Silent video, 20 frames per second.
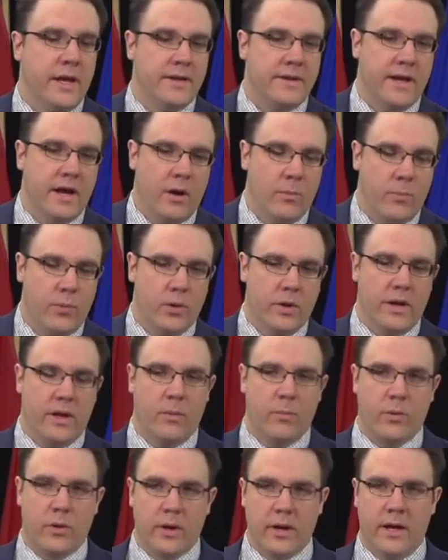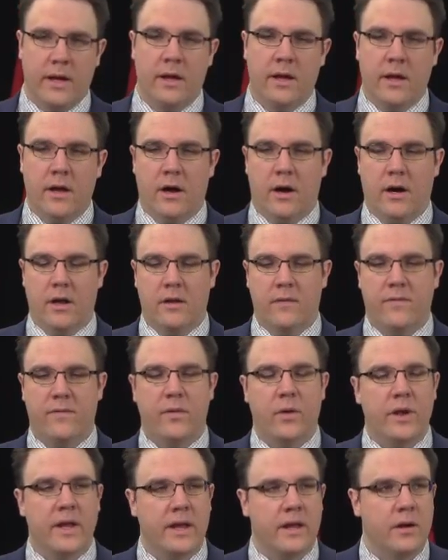and to help put Alberta on a
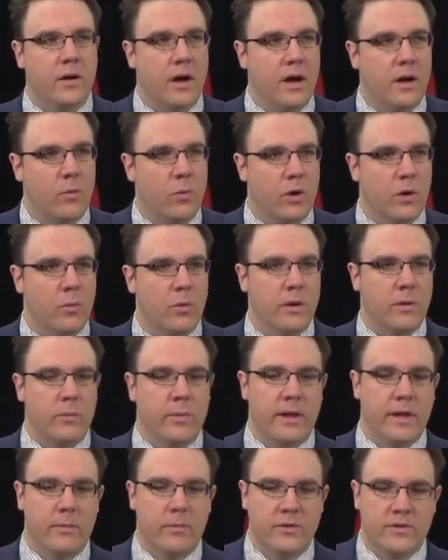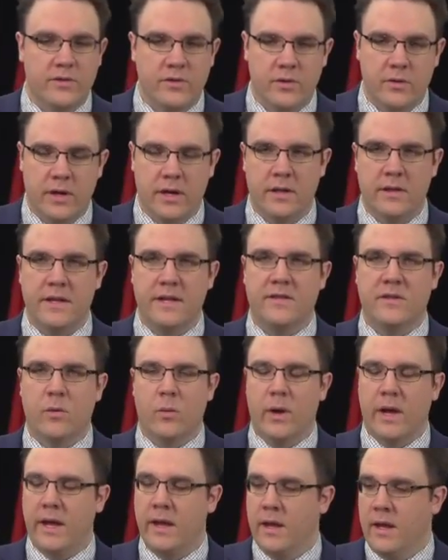footing uh, where we'll be able to uh, lead
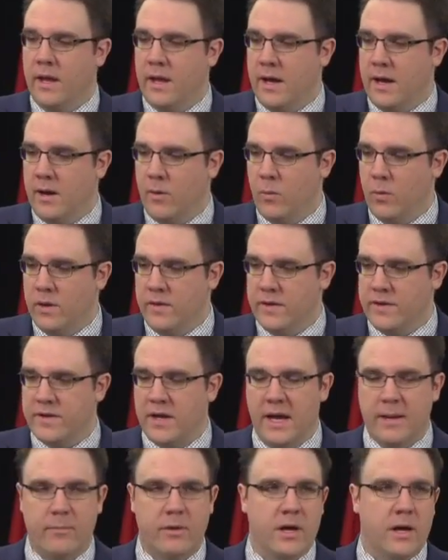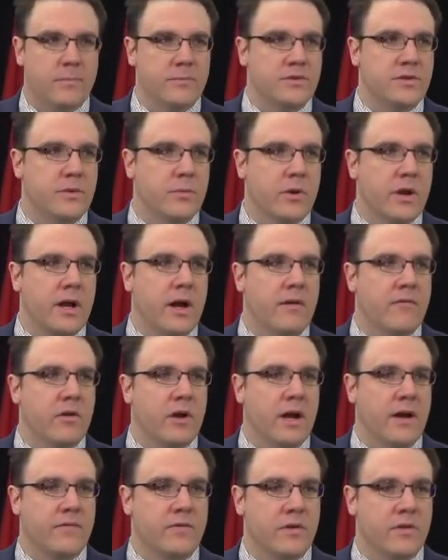the way uh, when the time comes to
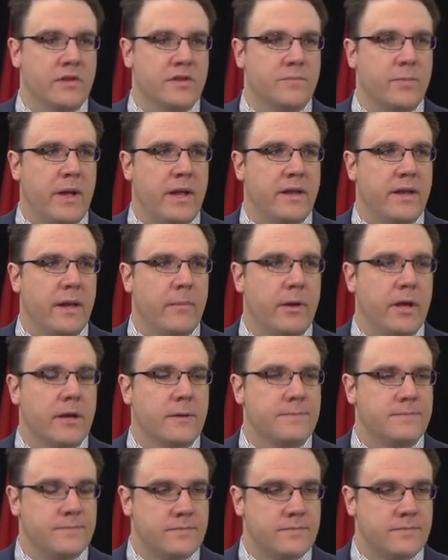recover after this pandemic.